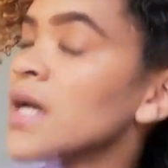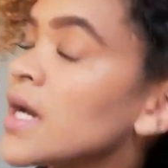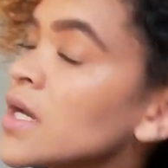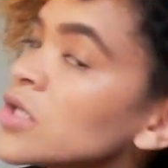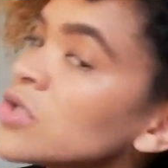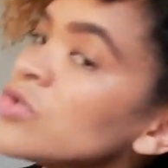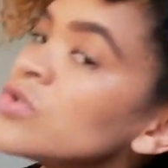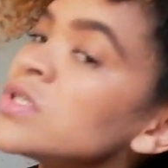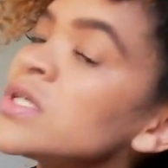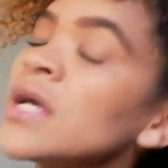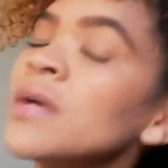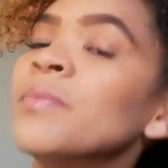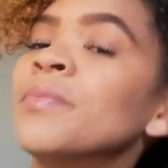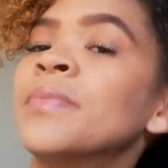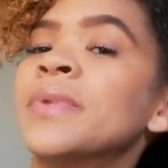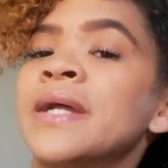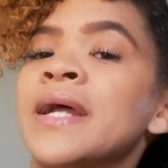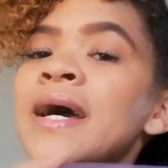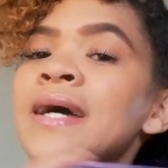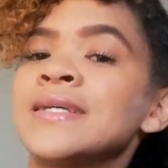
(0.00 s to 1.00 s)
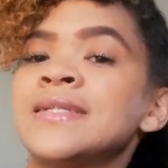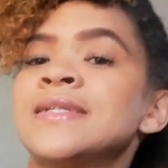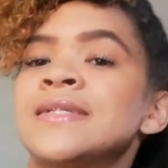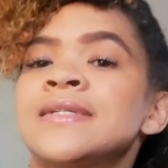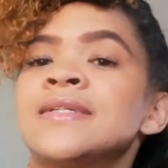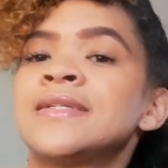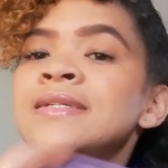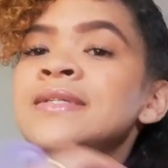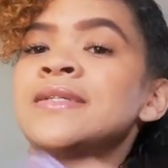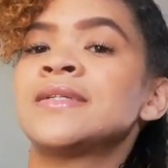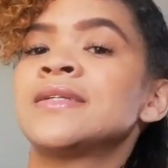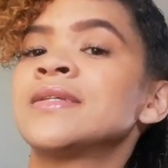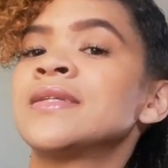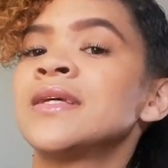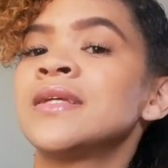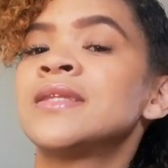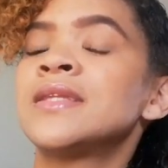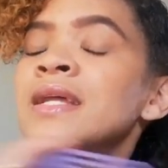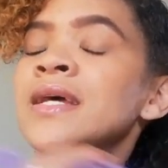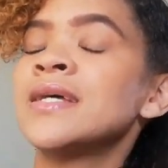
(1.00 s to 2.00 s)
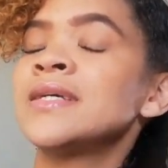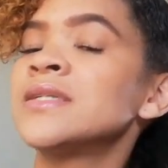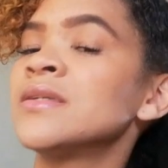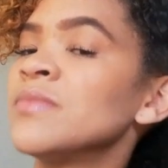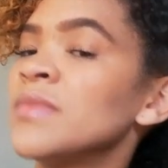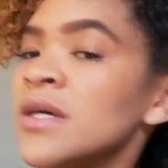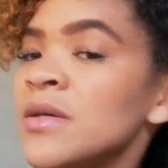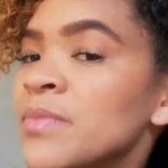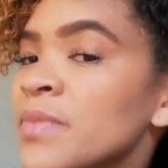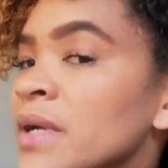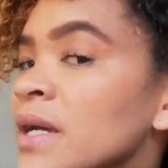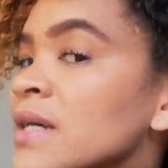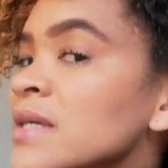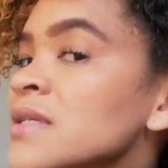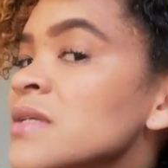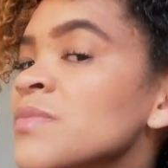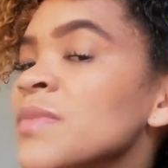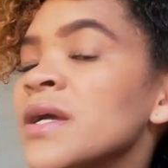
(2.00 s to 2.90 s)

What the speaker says: I use a brush, the Tresemme brush,